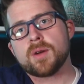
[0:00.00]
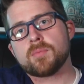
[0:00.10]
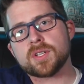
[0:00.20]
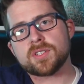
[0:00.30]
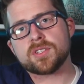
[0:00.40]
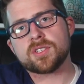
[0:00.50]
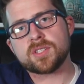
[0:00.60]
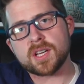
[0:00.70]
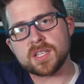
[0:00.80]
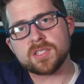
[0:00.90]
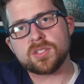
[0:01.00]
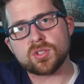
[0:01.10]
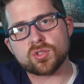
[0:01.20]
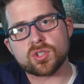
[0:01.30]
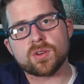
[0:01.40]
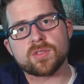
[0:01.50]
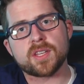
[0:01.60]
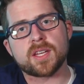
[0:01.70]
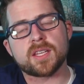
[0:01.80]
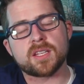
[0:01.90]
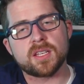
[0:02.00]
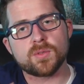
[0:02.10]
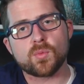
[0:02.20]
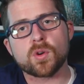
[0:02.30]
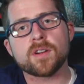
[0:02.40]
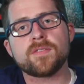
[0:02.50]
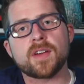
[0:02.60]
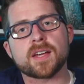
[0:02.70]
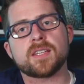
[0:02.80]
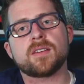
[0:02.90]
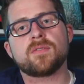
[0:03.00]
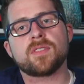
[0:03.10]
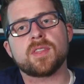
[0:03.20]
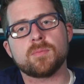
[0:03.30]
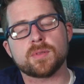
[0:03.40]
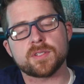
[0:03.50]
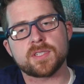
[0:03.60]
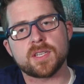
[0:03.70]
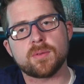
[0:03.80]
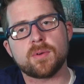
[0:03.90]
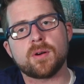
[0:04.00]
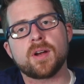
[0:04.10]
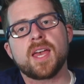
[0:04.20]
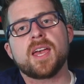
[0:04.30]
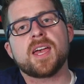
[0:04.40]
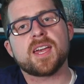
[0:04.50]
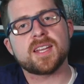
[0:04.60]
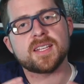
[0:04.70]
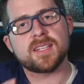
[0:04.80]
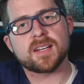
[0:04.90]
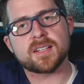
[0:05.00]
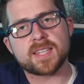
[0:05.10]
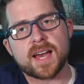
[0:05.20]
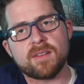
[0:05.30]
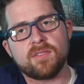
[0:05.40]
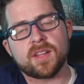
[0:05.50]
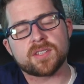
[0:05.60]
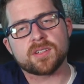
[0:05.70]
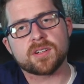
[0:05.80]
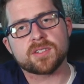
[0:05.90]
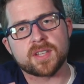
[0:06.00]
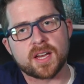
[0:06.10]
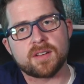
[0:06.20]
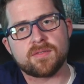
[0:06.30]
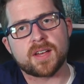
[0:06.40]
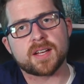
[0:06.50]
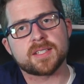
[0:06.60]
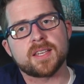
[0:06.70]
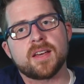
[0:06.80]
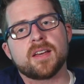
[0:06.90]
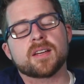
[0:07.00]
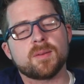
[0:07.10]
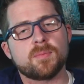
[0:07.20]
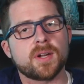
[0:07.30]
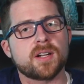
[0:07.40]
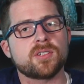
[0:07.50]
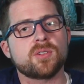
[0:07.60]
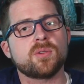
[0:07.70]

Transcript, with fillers: but studies do show that it is more effective than placebo and it does have lesser side effects compared to